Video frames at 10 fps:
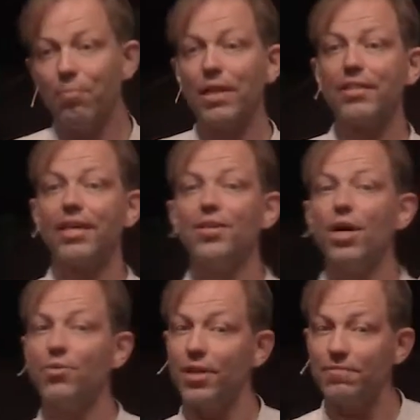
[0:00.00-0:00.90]
But they
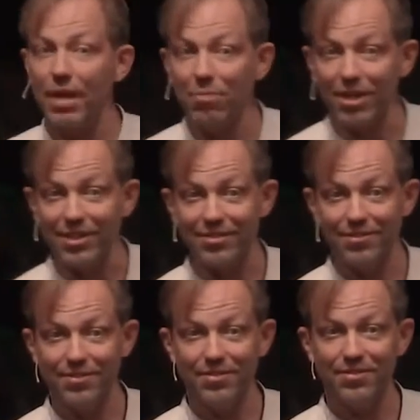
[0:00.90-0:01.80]
know their family.
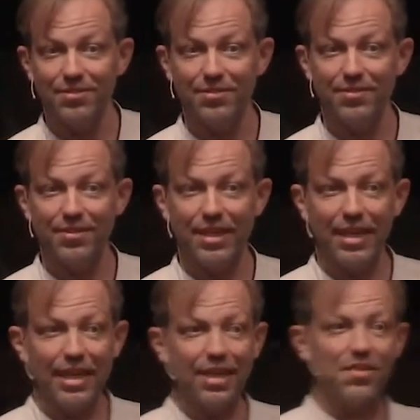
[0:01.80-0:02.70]

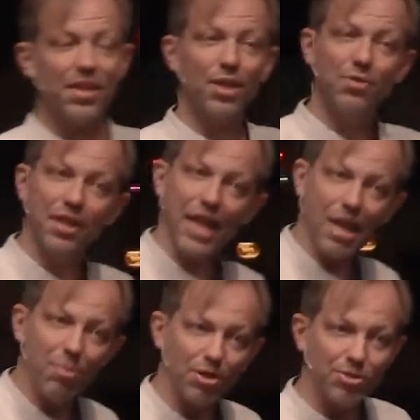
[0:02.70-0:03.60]
They know their
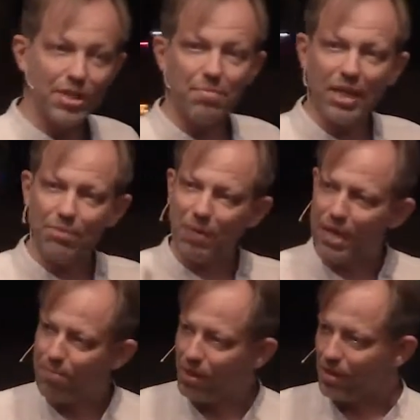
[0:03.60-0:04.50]
neighbors. They meet
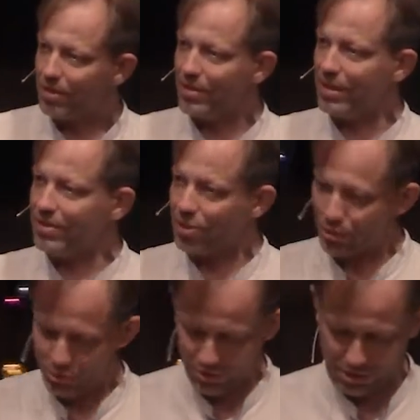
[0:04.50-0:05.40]
people in the
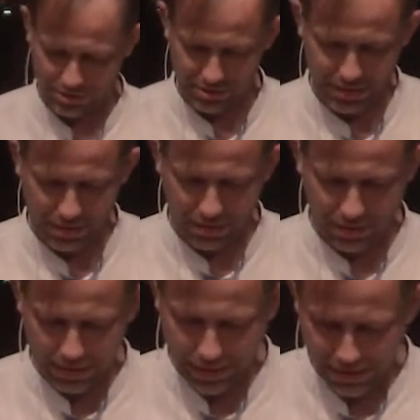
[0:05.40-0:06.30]
groceries, in
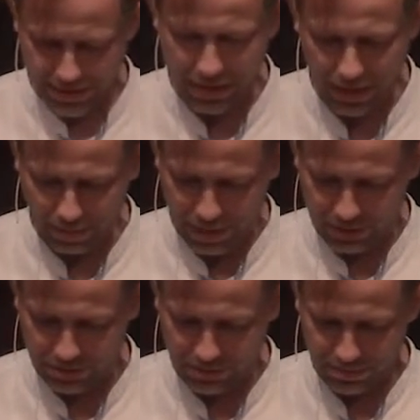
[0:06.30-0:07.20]
the
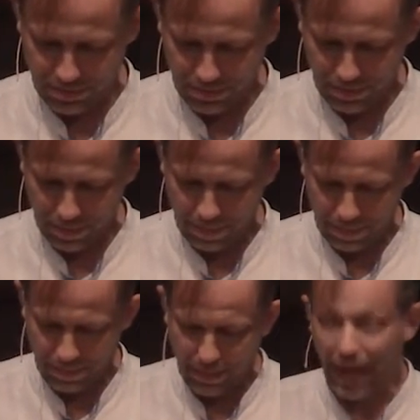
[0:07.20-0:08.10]
airplanes.
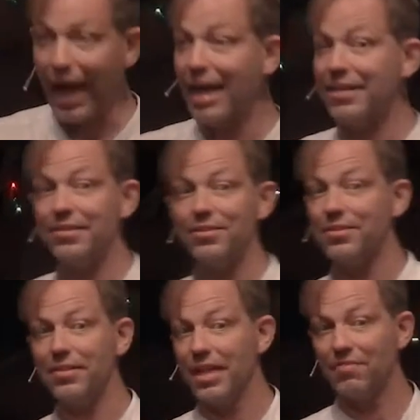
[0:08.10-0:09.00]
And
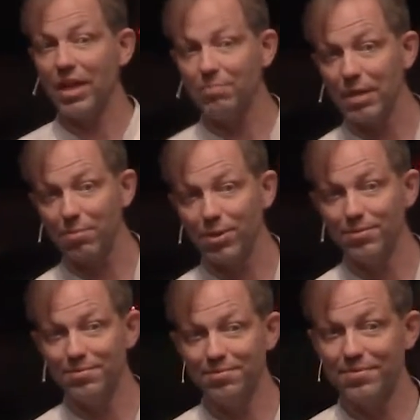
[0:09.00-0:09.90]
they invite people.
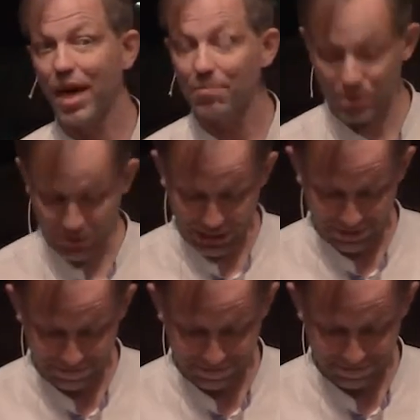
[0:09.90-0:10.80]
Come and see.